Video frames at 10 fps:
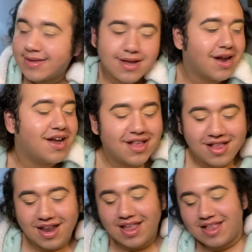Alright,
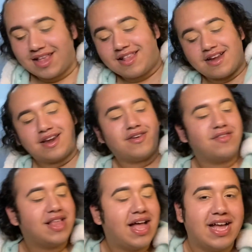so let's get started
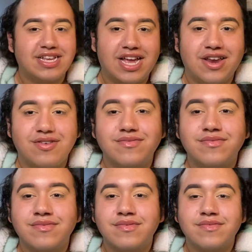with the eyeshadow.
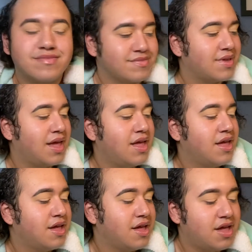
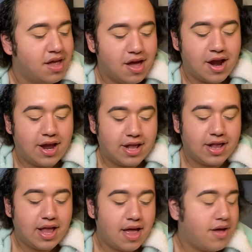Alright,
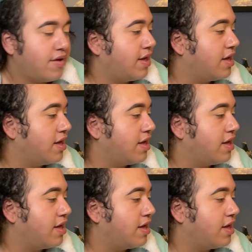so